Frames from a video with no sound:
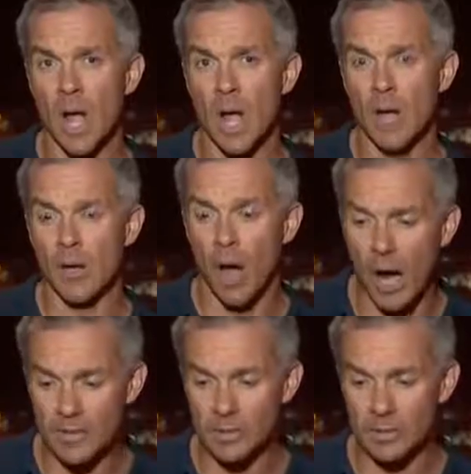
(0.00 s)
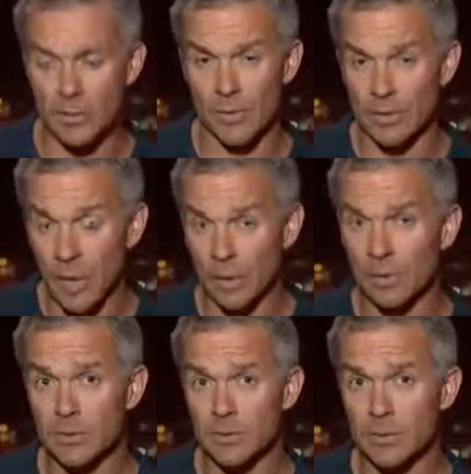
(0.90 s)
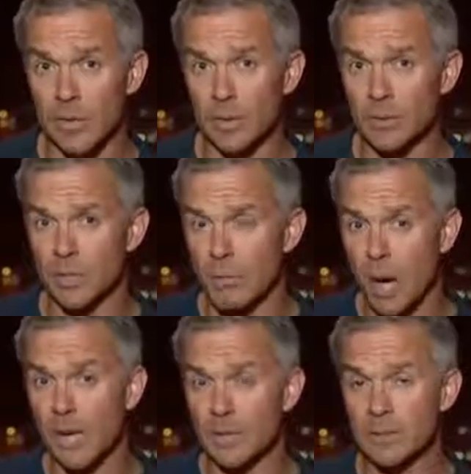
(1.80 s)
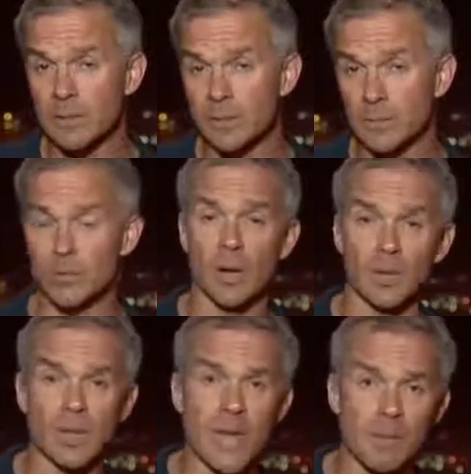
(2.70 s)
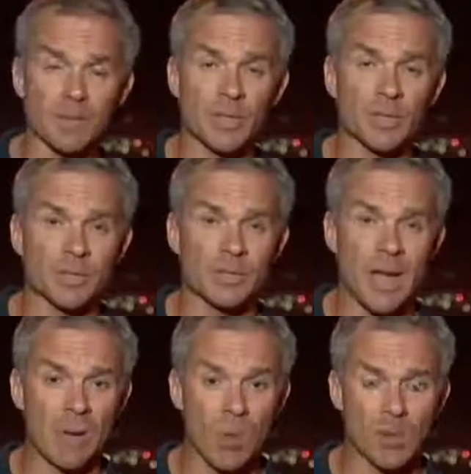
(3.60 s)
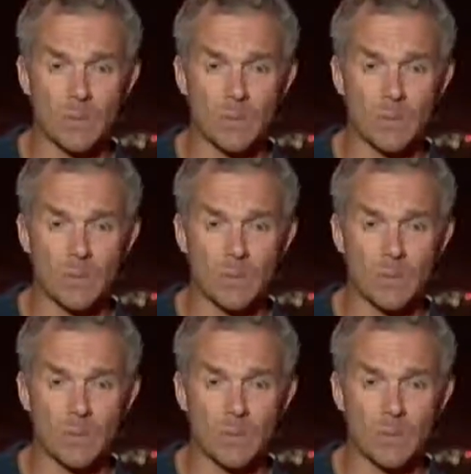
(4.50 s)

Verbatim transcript: Uh, ISIS are in tunnels, they're using mines to consolidate their position, and while the